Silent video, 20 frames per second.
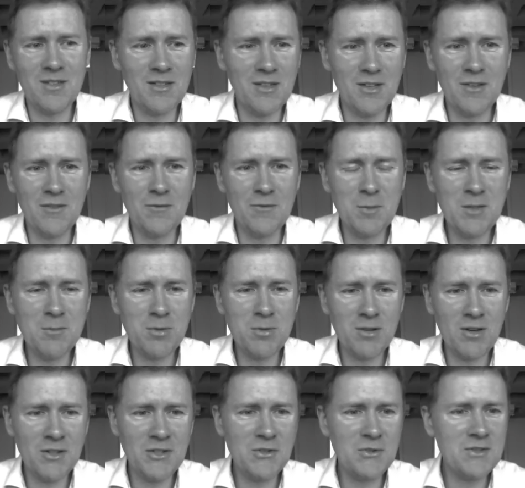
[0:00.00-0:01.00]
if people
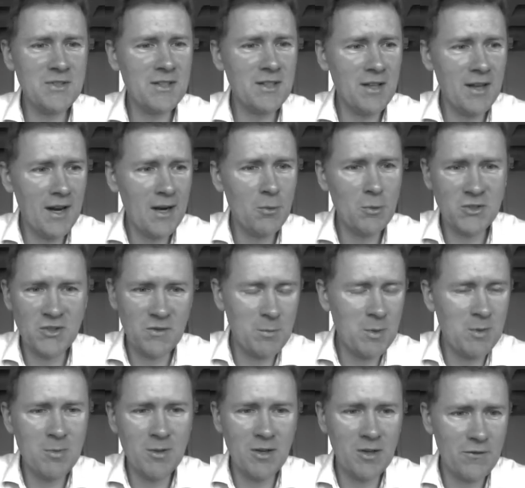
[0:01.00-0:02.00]
are using language, if
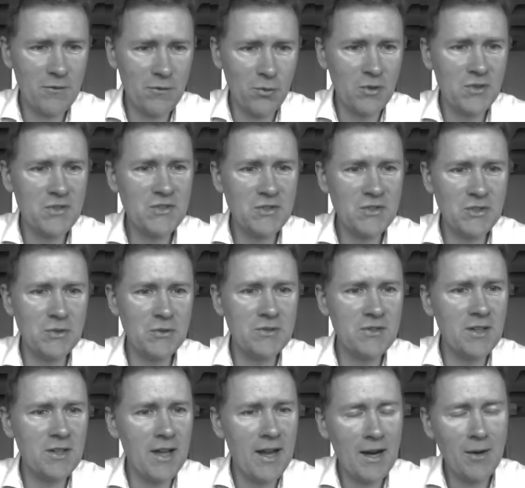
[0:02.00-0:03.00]
people are forced to use
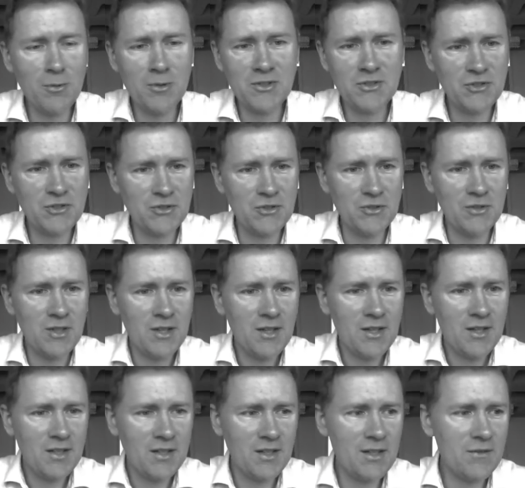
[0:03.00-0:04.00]
language to
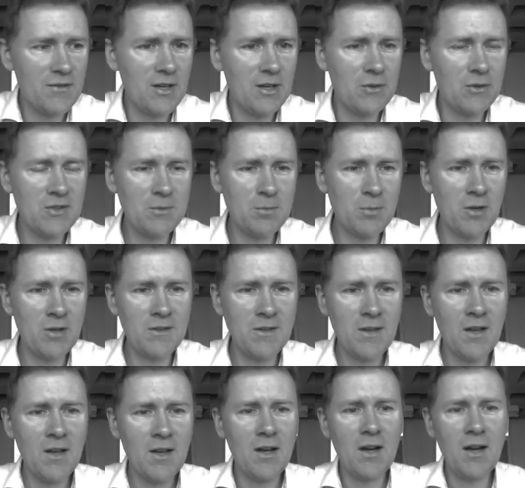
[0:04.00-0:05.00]
give their response,
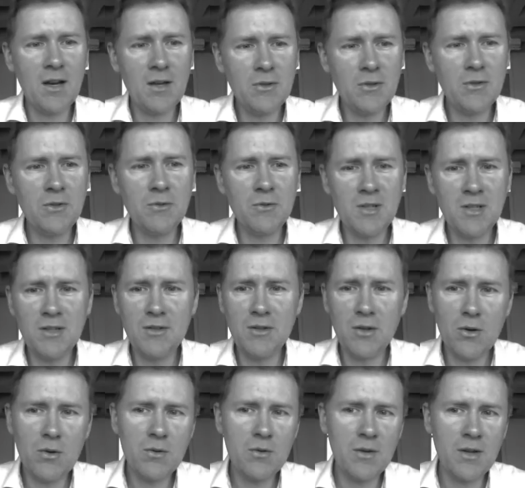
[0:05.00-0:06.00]
how do you really
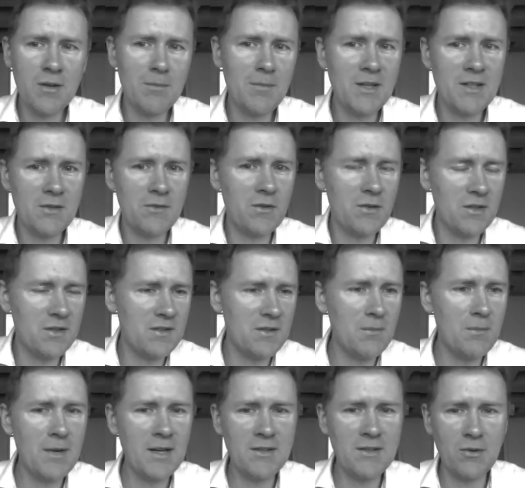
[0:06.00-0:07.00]
know that metaphor is a
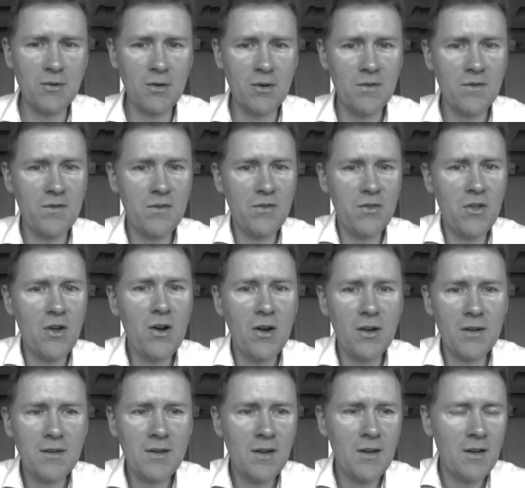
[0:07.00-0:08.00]
matter of
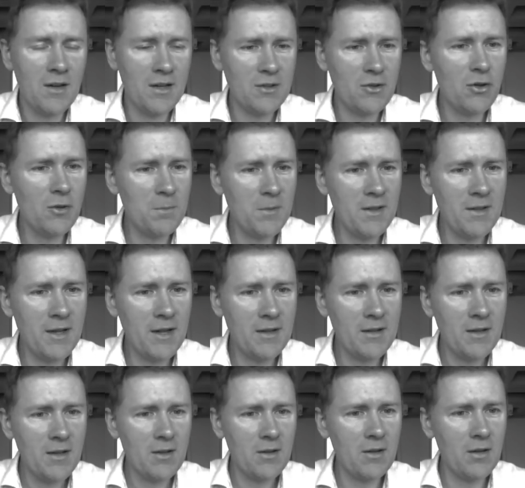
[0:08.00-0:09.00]
thought? It could be that
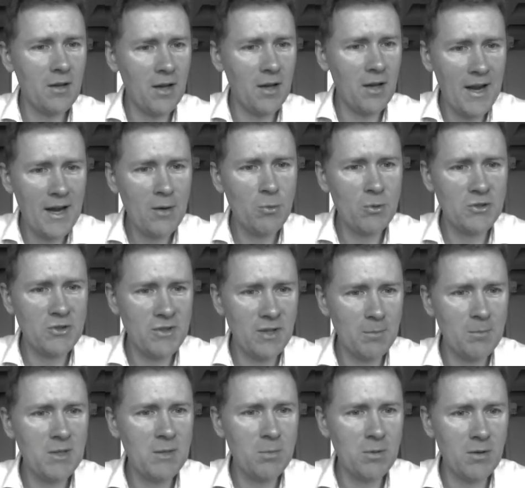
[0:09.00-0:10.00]
the language that
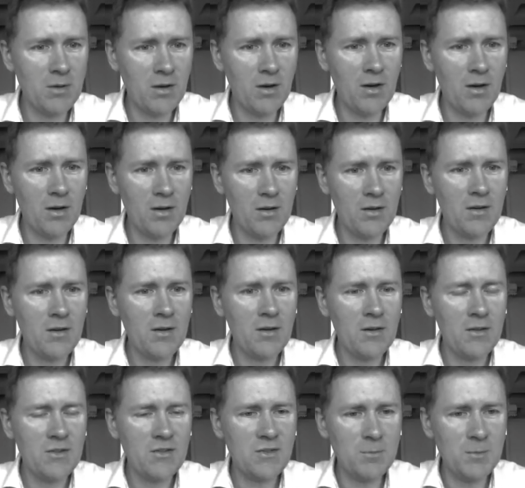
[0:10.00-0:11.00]
people are
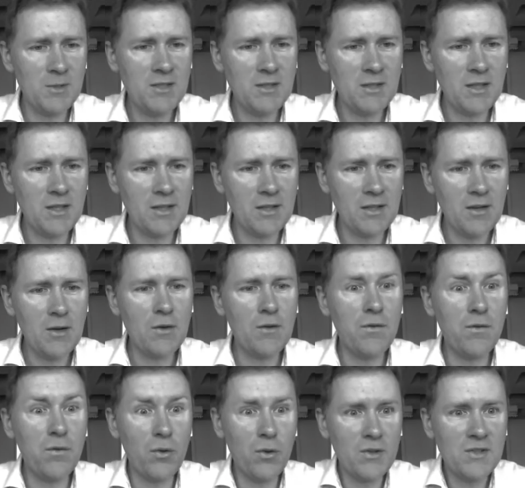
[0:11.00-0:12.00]
speaking
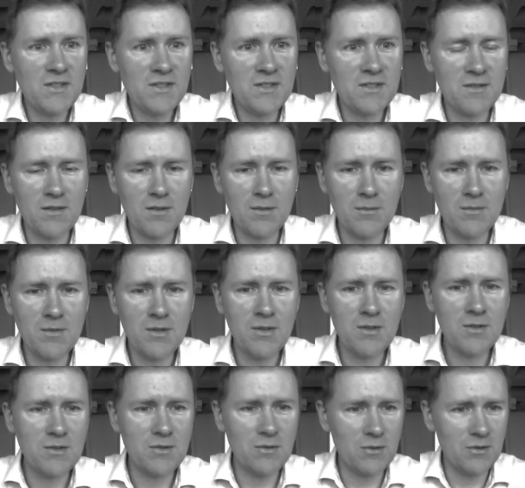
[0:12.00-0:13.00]
forces them
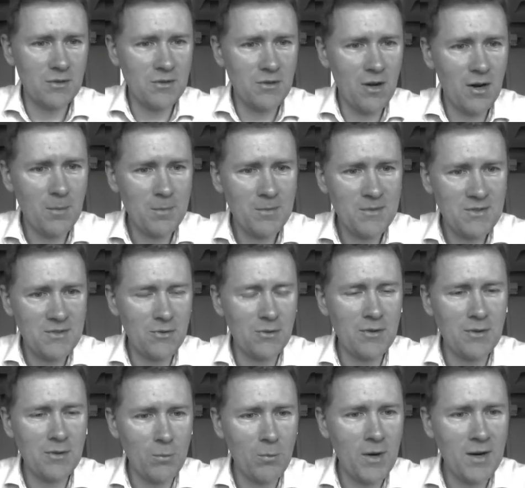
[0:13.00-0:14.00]
to adopt
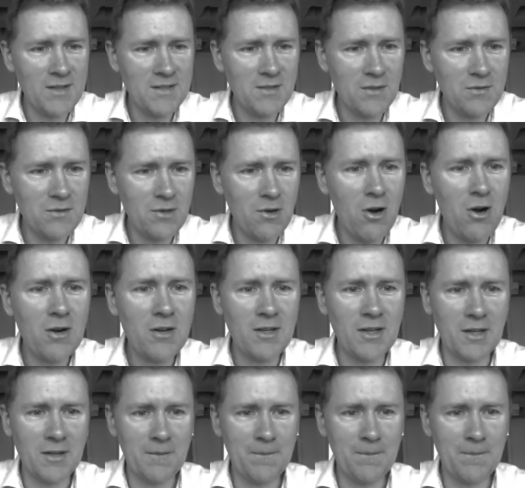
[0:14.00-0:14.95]
certain ways of talking.